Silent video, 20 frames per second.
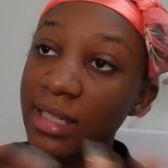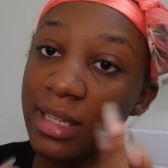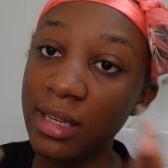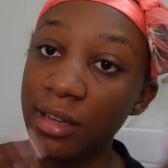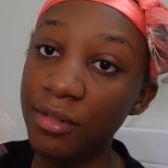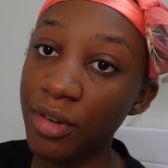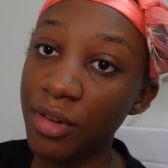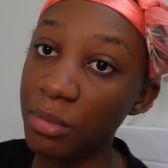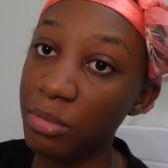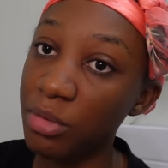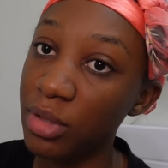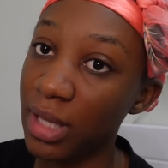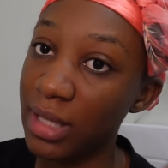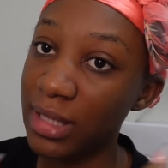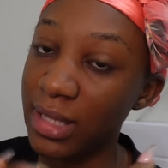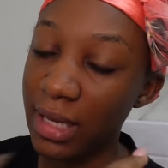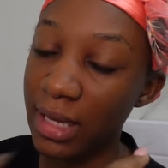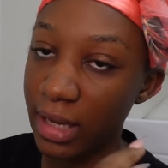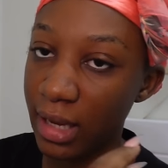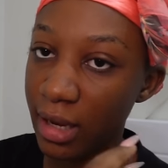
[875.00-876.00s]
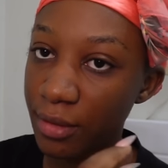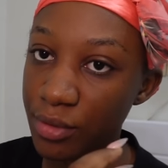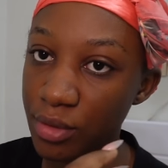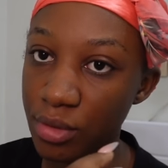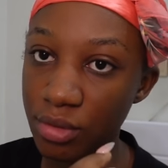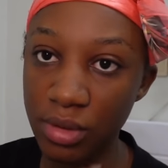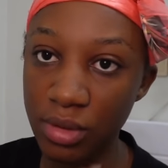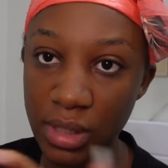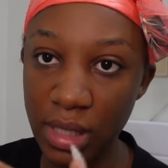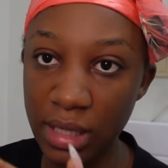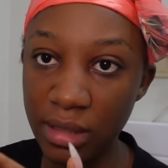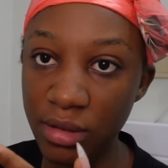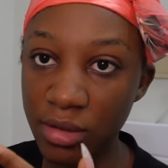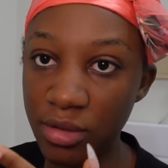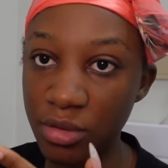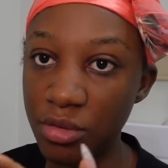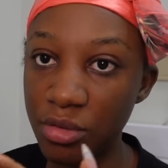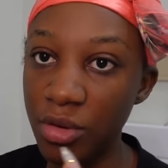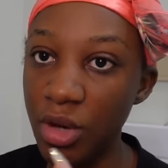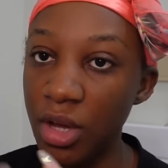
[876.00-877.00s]
deliverable that i have to send
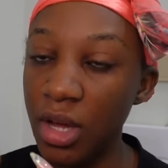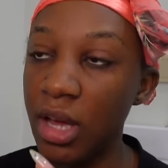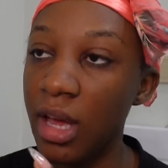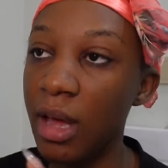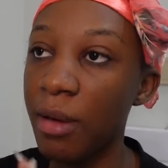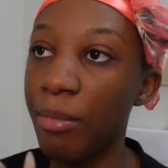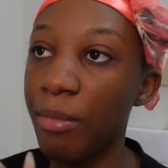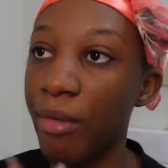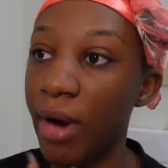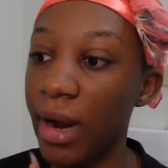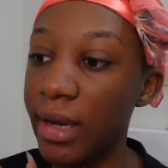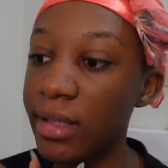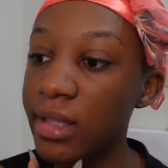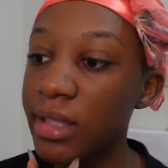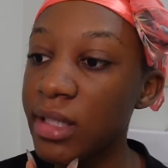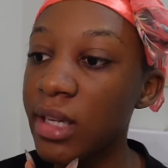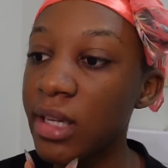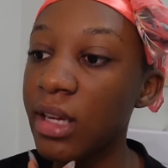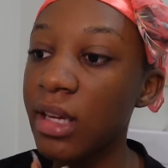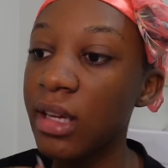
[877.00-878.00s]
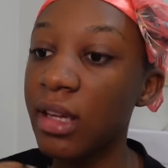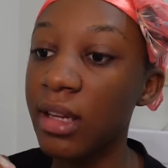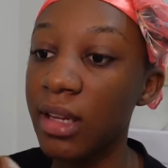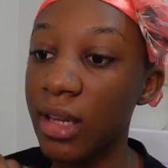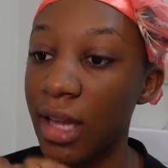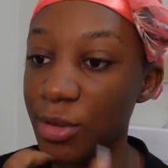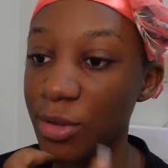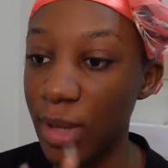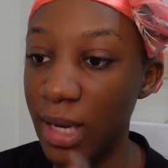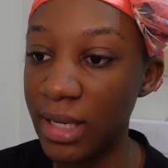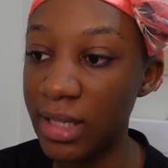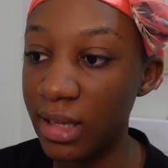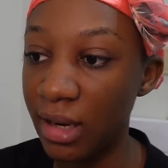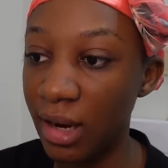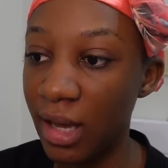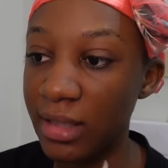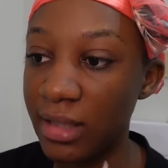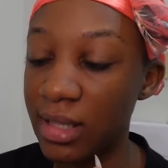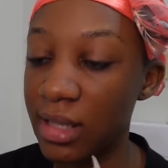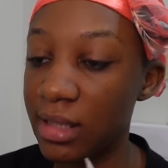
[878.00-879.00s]
to a brand that's what i did
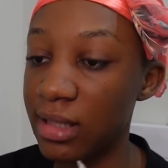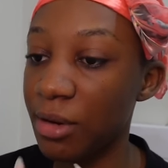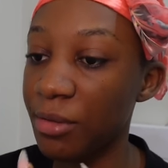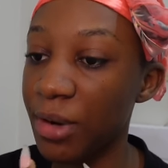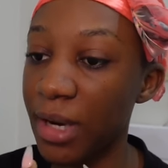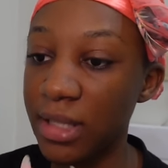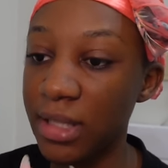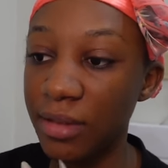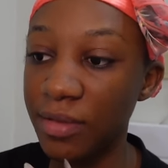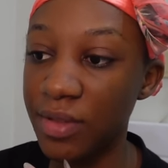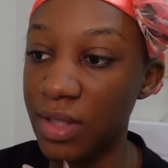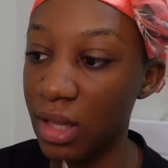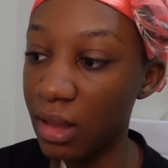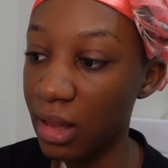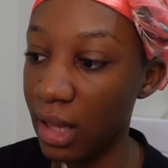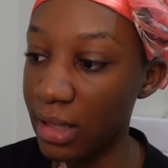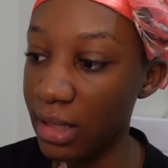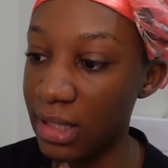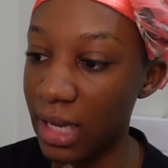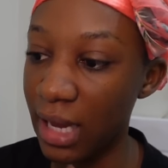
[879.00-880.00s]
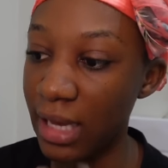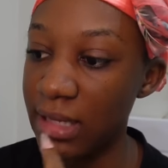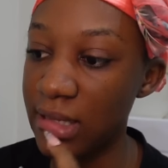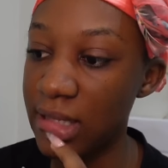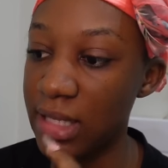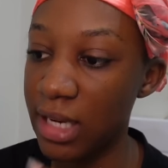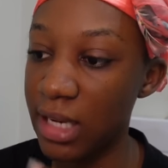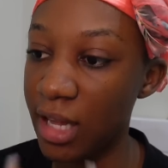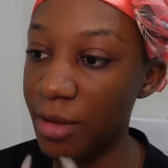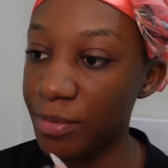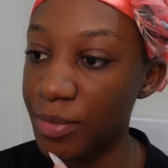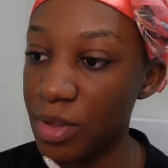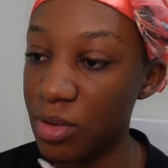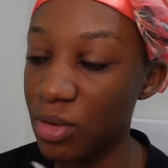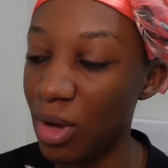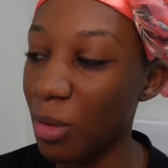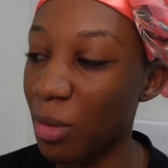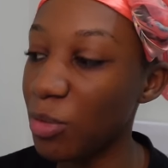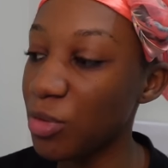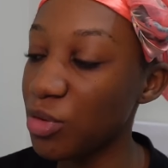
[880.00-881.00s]
last night and right after that i slept
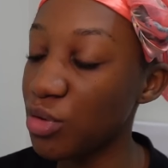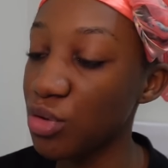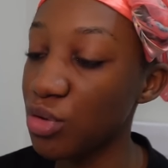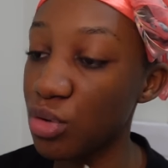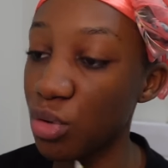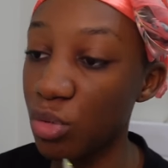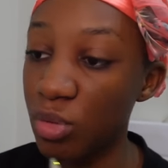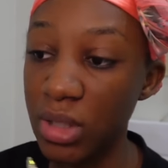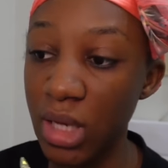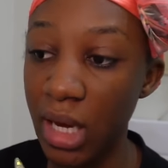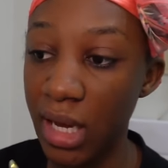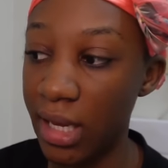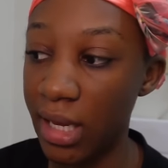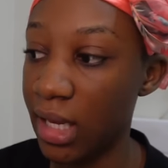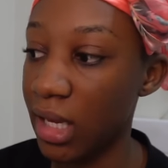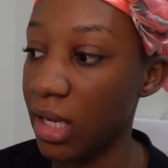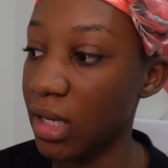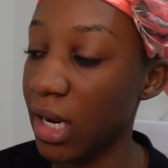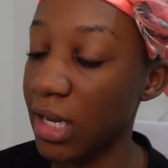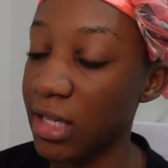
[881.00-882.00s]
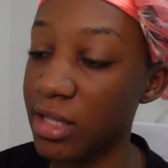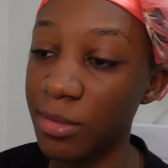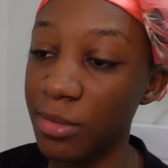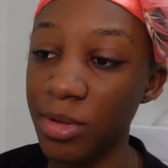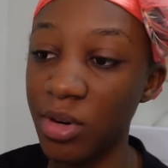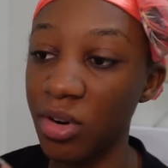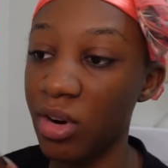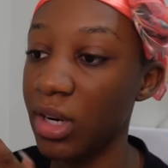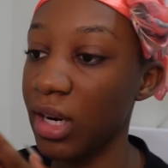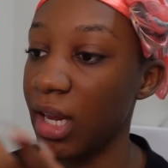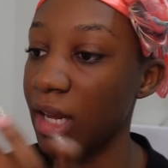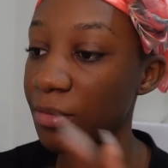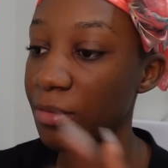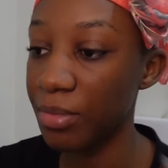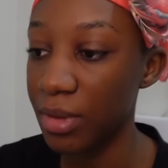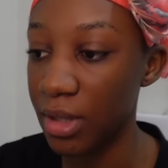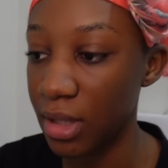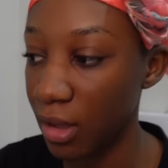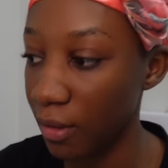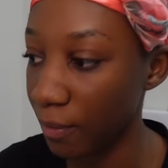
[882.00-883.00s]
so i was so tired i slept around 9
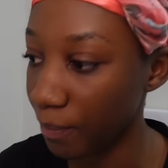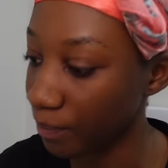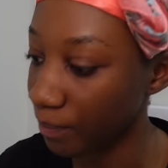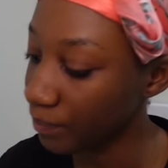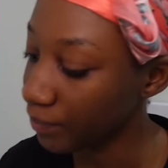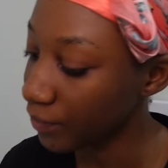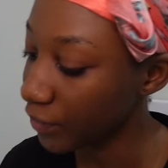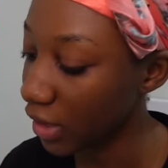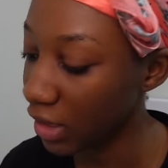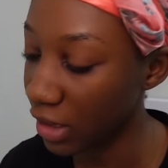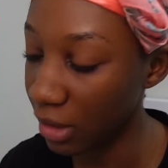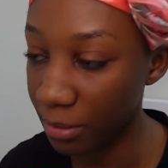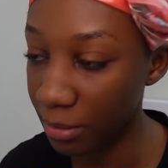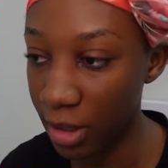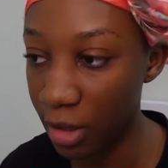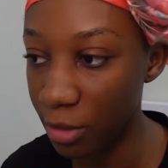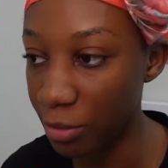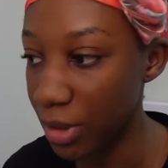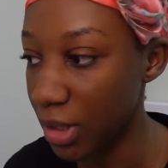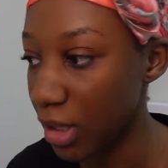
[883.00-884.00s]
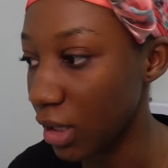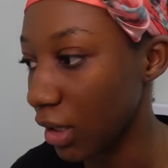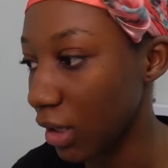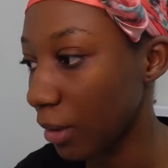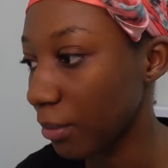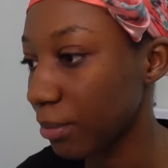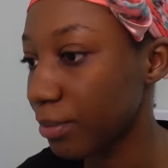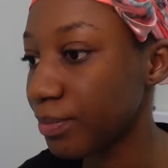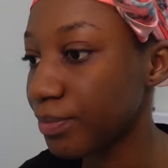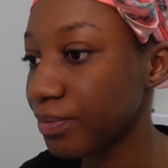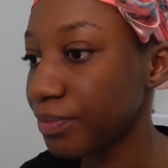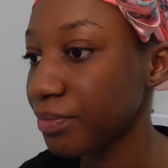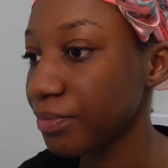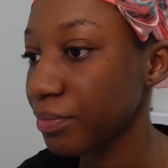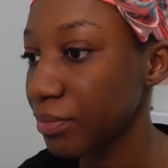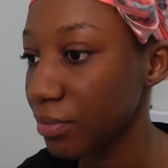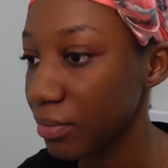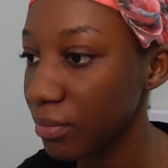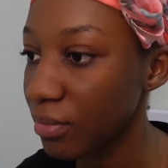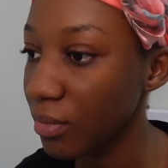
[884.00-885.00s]
p.m and i'm now waking up
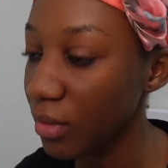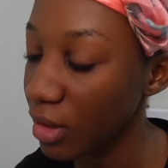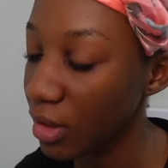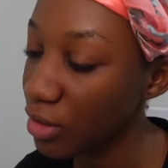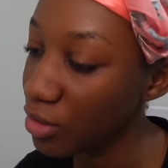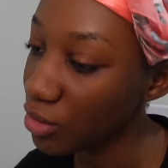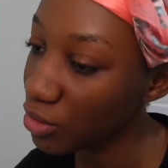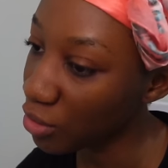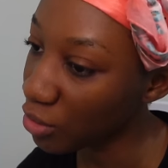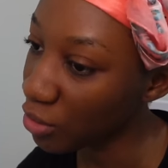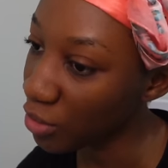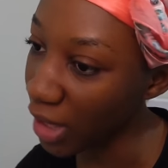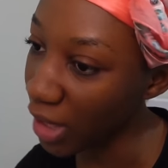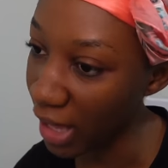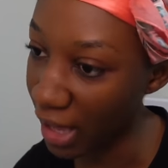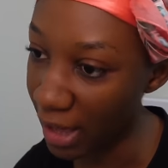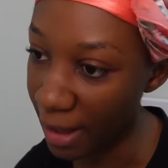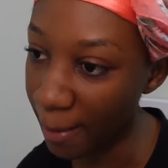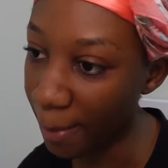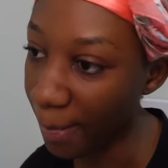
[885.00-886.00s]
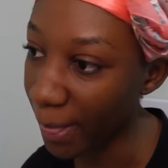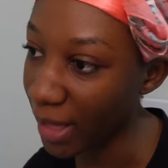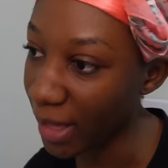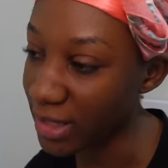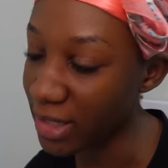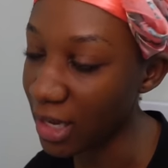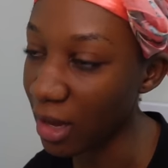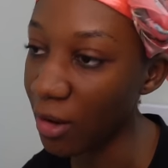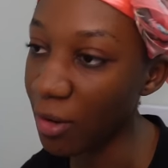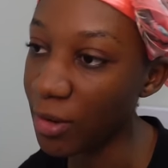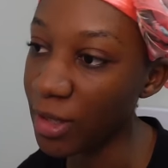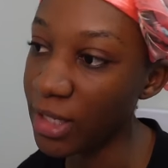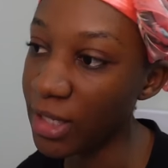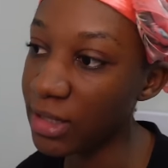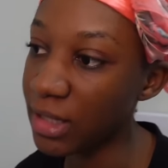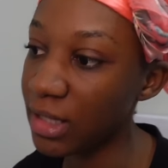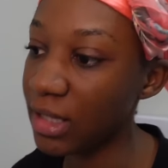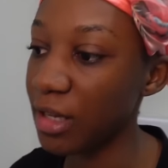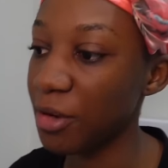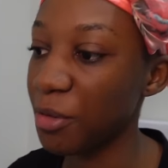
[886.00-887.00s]
so yeah that's how
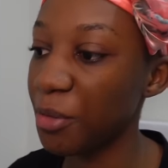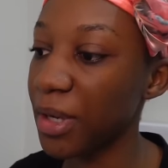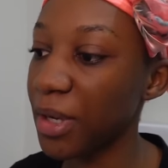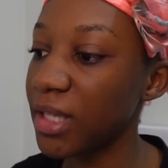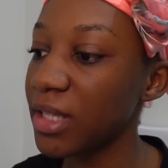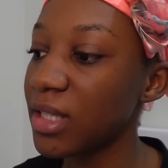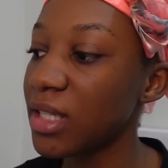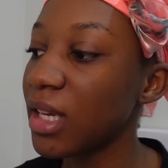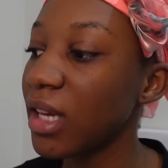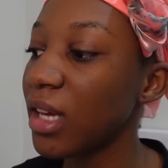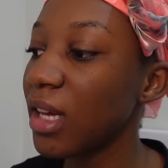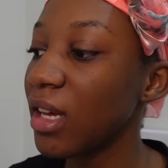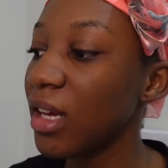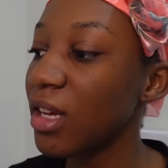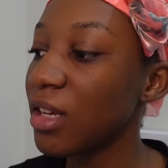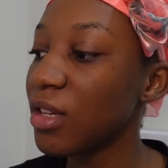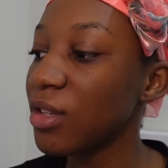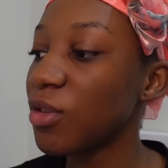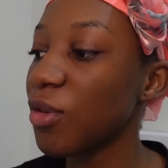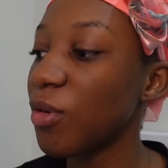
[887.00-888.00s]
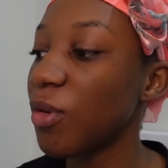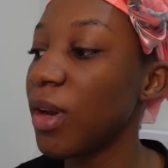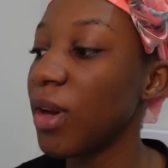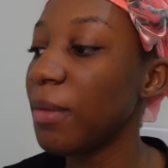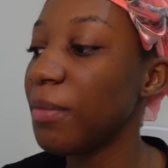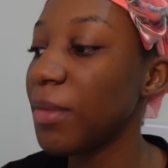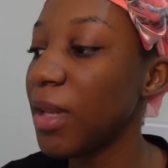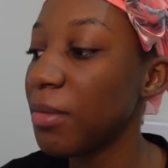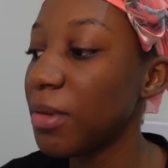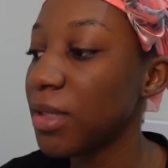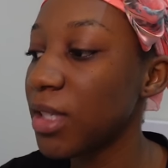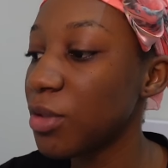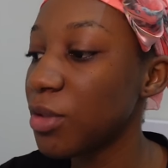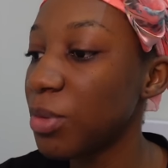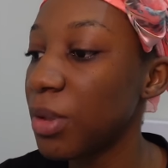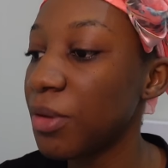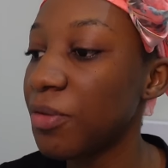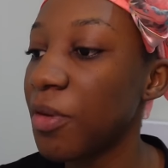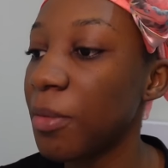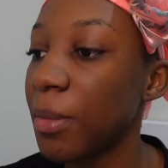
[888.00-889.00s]
yesterday went so like, let me just
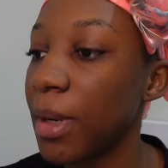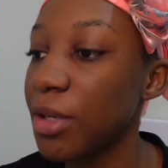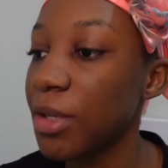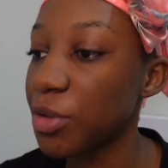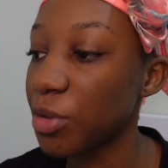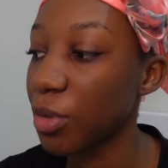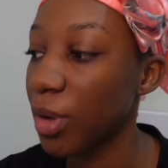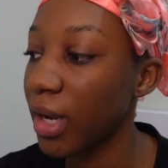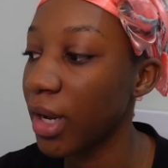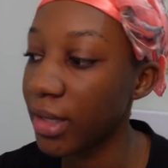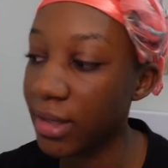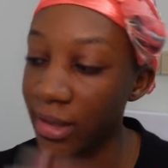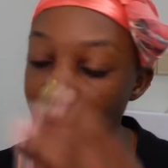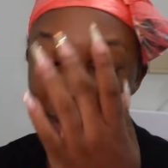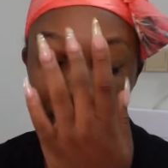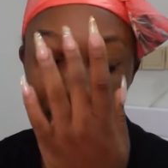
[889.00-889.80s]
wait for my squad